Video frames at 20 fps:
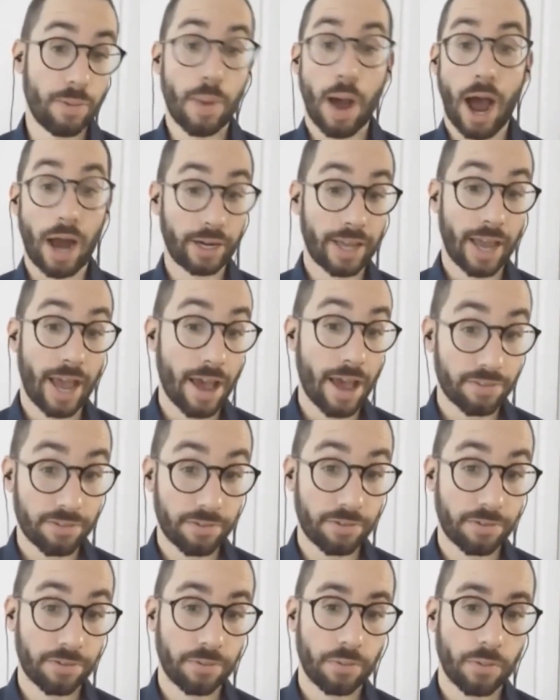
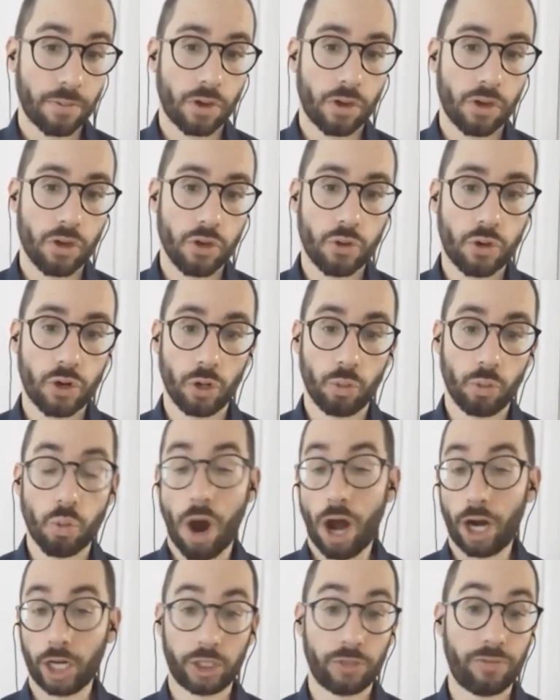podcasts you could
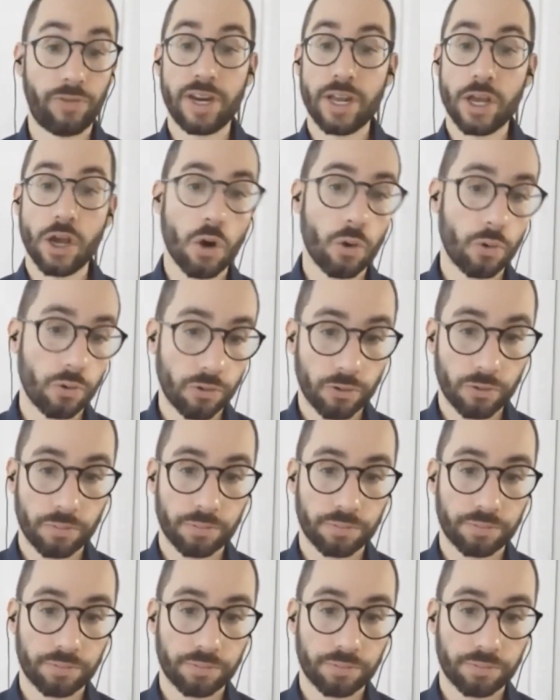watch videos